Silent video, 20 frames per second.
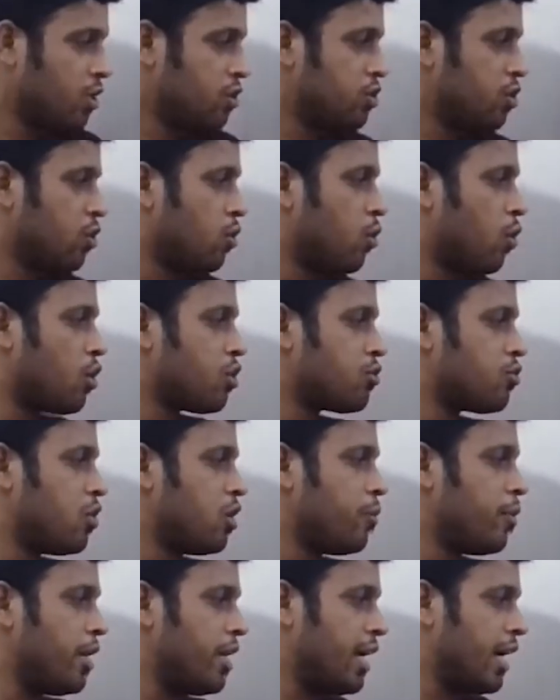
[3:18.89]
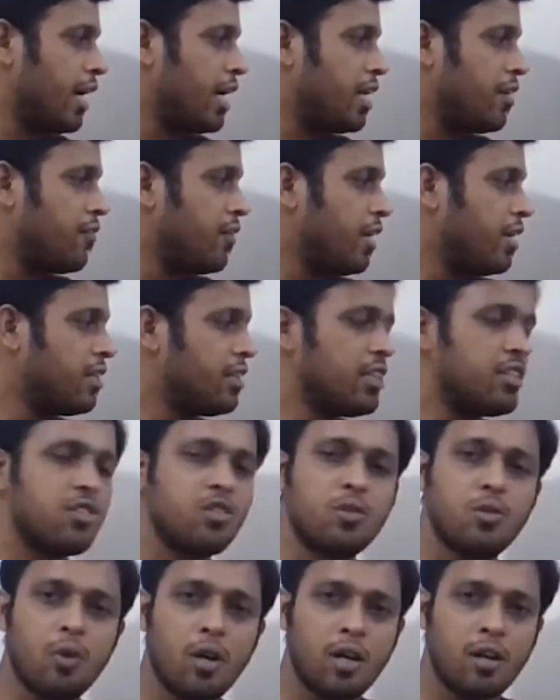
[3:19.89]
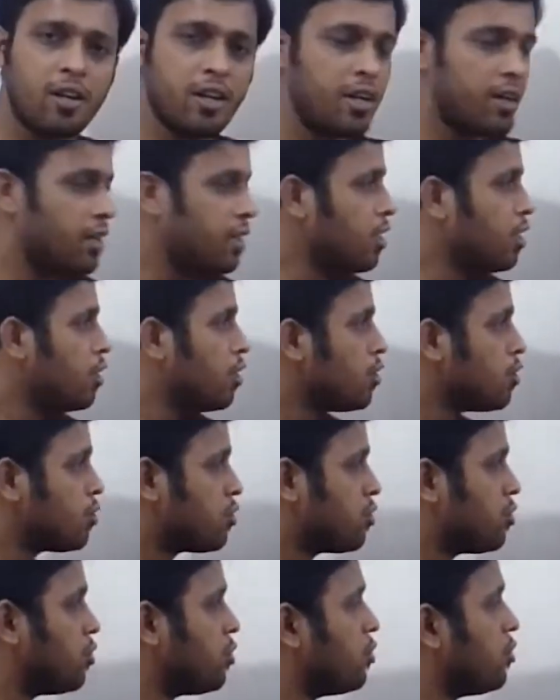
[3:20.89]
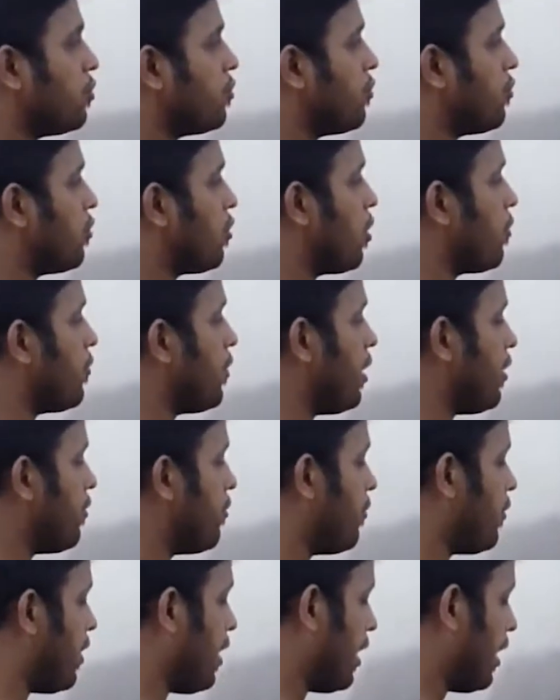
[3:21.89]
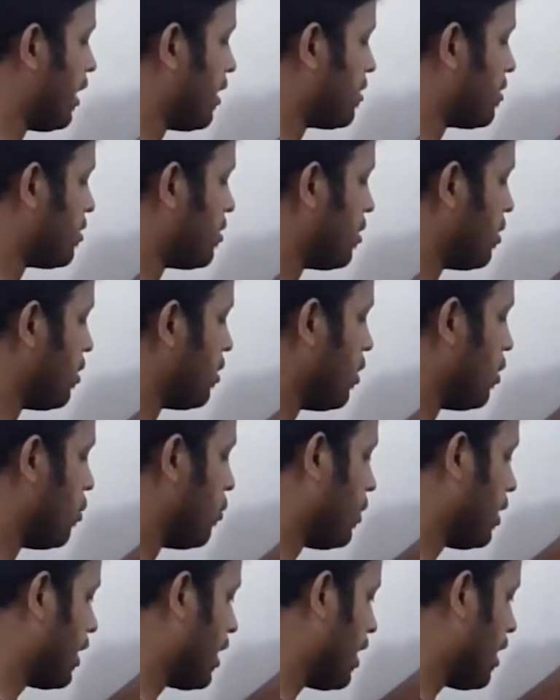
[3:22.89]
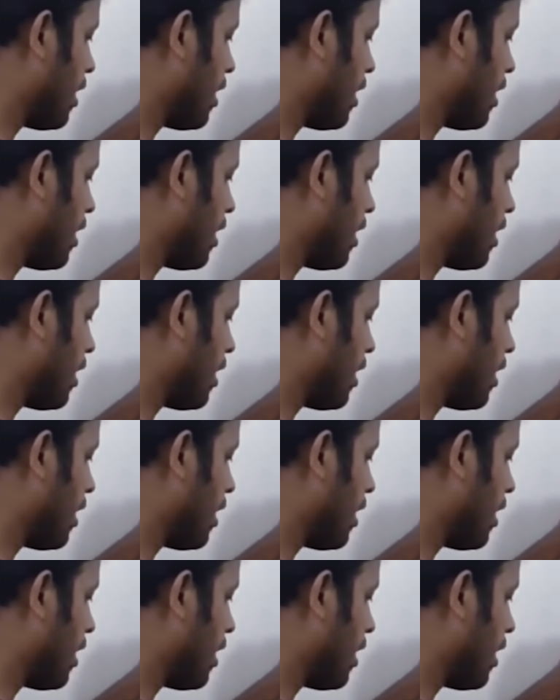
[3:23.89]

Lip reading: So cos will be negative in this quadrant. So from fx we